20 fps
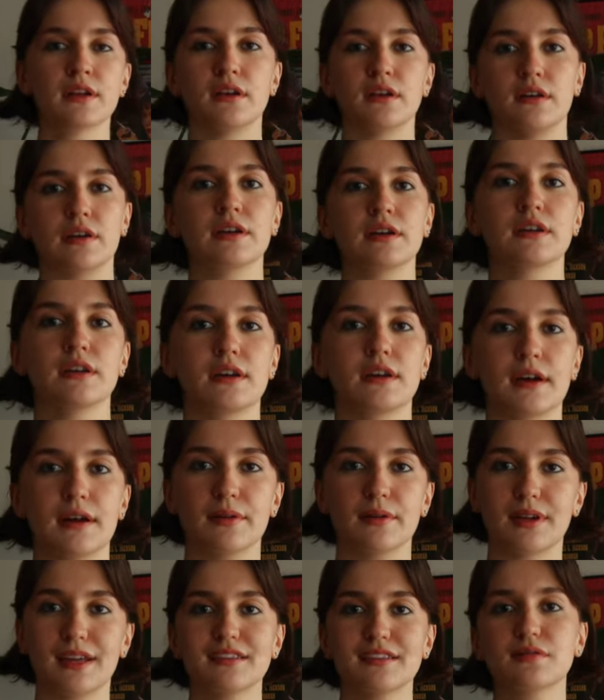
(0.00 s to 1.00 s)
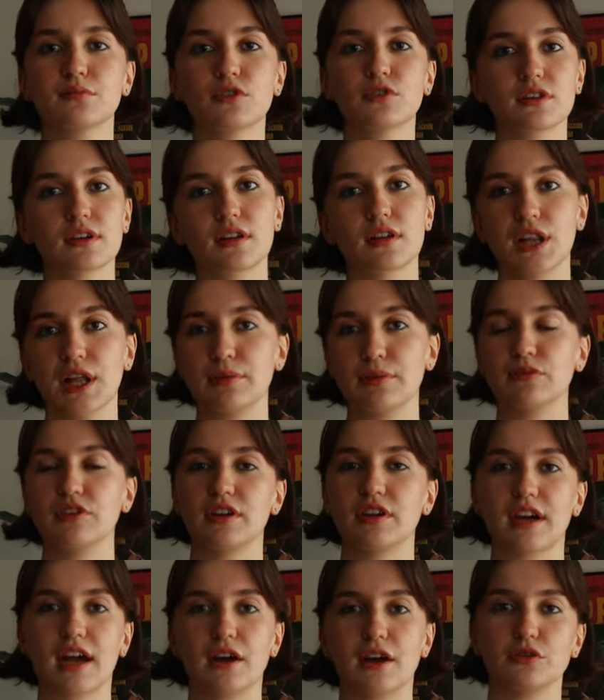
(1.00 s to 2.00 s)
Okay. I guess I'm gonna climb on
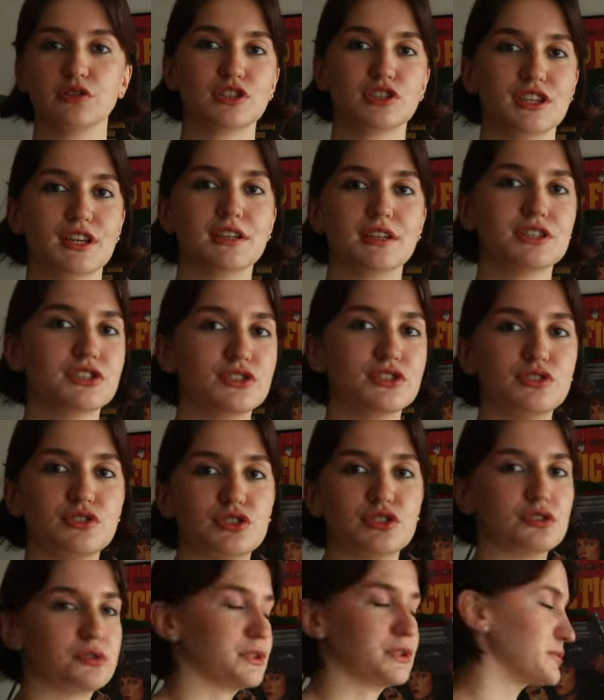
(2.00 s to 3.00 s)
a couch again just to show